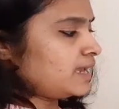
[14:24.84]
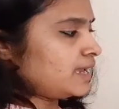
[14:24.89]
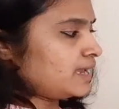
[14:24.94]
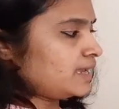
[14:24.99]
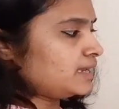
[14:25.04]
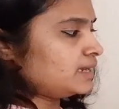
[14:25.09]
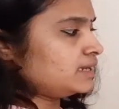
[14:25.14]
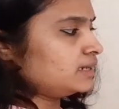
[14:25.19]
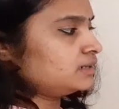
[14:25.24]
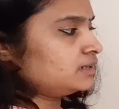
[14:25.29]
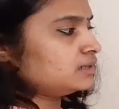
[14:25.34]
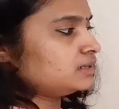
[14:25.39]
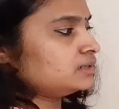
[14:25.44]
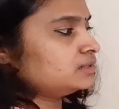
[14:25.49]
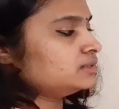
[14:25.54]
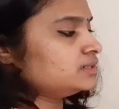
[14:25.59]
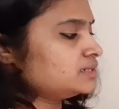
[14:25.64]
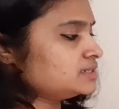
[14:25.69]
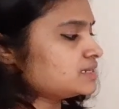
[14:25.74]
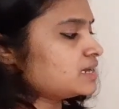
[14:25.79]
ahead,
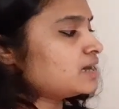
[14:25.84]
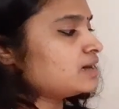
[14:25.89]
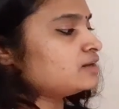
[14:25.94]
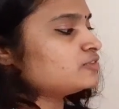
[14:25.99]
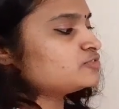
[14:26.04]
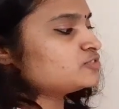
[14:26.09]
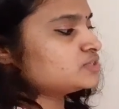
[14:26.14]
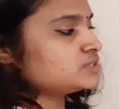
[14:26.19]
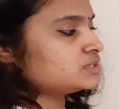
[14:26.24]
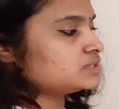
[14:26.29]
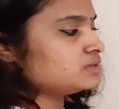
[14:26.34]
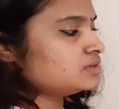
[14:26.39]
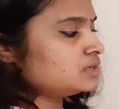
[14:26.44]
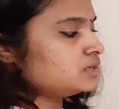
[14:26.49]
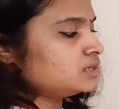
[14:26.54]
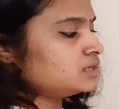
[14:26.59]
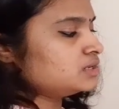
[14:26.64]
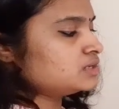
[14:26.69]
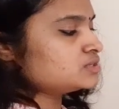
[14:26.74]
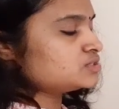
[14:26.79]
that is after,
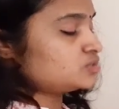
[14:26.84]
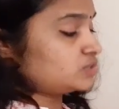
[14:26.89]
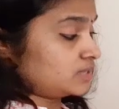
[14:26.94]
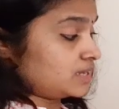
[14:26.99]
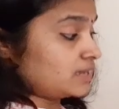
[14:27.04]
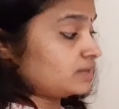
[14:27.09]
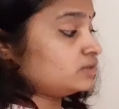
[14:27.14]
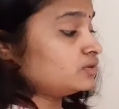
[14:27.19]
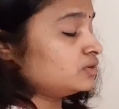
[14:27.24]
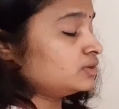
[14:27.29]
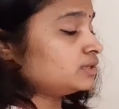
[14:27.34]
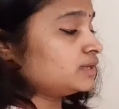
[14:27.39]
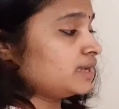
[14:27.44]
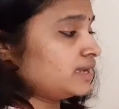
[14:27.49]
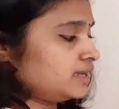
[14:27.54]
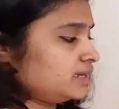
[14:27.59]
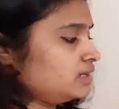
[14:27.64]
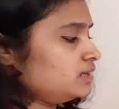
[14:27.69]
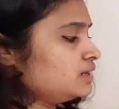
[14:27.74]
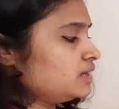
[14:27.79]
sorry, not
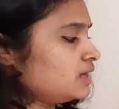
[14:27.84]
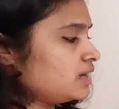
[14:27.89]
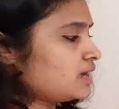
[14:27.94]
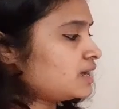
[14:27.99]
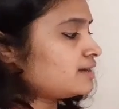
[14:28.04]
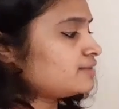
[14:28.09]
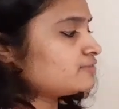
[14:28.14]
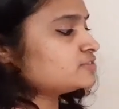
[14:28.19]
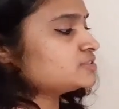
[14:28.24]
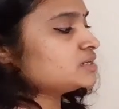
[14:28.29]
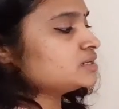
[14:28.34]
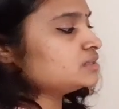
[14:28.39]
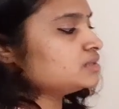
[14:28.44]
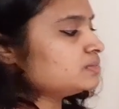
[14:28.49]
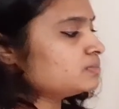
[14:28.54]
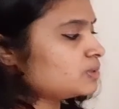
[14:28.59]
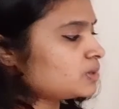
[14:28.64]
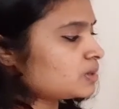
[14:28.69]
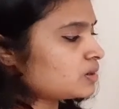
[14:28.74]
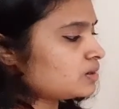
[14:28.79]
ahead, after the
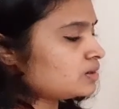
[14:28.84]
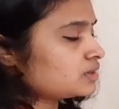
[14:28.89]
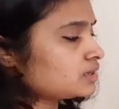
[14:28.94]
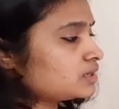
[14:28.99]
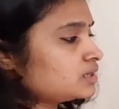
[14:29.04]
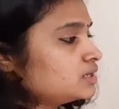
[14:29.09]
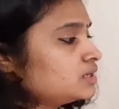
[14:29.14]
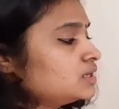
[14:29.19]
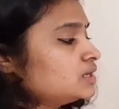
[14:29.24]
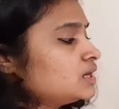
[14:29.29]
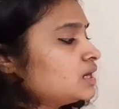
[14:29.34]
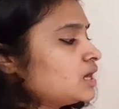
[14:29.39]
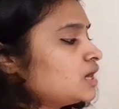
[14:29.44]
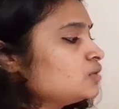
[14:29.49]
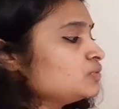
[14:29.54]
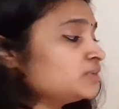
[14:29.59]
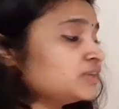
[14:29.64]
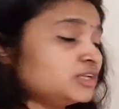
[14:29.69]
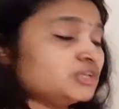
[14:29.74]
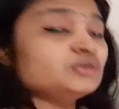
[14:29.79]
block,
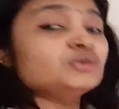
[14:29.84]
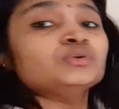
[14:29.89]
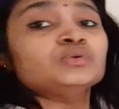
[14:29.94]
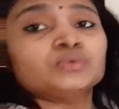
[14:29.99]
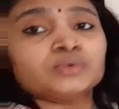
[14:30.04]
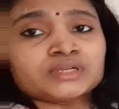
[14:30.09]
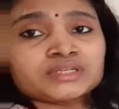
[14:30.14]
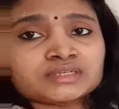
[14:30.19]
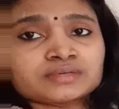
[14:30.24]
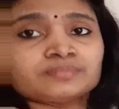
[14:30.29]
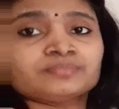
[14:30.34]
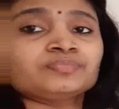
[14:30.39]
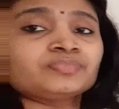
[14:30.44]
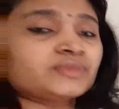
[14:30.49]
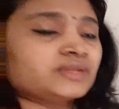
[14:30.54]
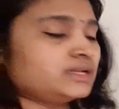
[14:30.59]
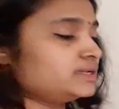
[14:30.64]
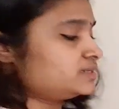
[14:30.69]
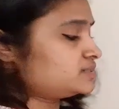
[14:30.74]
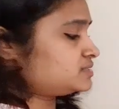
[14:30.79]
how can you do it?
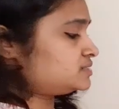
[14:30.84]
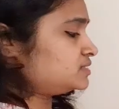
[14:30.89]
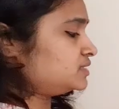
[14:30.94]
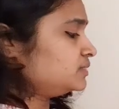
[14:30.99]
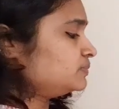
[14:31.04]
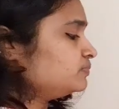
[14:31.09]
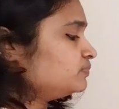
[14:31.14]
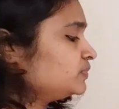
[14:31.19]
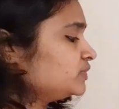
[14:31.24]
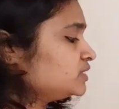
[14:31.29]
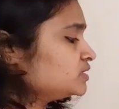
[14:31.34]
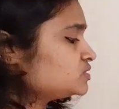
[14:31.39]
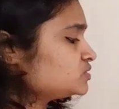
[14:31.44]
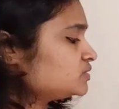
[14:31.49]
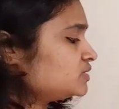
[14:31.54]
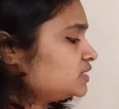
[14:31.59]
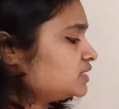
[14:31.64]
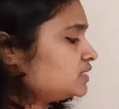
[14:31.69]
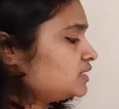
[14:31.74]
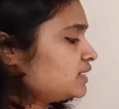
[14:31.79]
Let us see. So
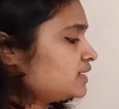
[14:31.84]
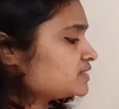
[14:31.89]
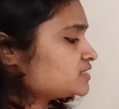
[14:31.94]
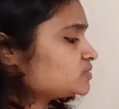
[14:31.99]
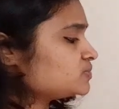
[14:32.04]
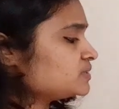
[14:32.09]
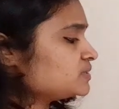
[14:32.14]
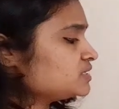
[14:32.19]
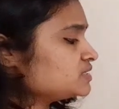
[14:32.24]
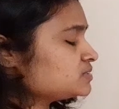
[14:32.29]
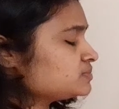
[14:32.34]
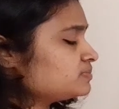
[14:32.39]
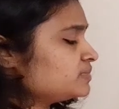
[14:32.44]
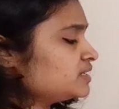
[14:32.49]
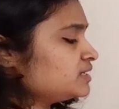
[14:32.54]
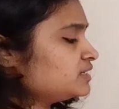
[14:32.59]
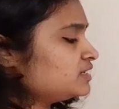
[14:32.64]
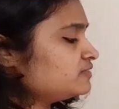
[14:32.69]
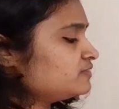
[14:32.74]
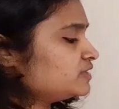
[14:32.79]
here x1 is
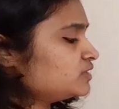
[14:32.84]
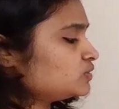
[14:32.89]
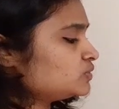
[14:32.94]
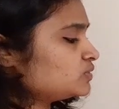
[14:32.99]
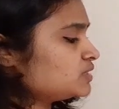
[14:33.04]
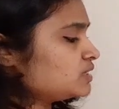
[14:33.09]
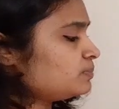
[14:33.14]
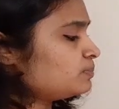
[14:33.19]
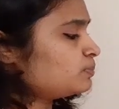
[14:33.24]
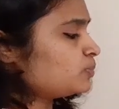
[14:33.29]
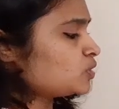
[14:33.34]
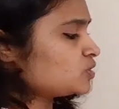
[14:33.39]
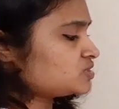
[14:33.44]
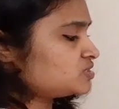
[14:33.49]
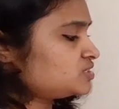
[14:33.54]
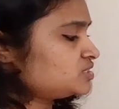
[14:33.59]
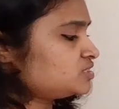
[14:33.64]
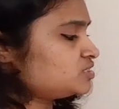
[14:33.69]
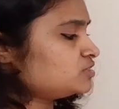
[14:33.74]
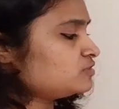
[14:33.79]
being given to the
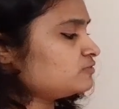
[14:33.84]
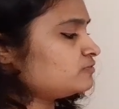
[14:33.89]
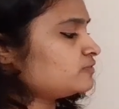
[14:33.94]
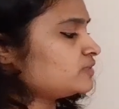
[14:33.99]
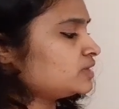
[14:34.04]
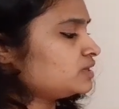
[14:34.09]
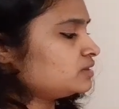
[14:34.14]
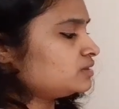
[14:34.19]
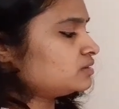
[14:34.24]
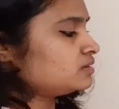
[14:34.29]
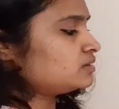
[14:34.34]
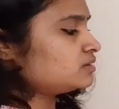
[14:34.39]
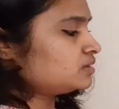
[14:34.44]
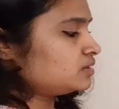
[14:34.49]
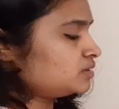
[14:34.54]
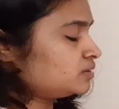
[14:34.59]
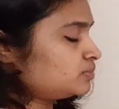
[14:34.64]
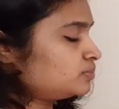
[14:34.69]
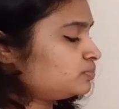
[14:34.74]
positive uh,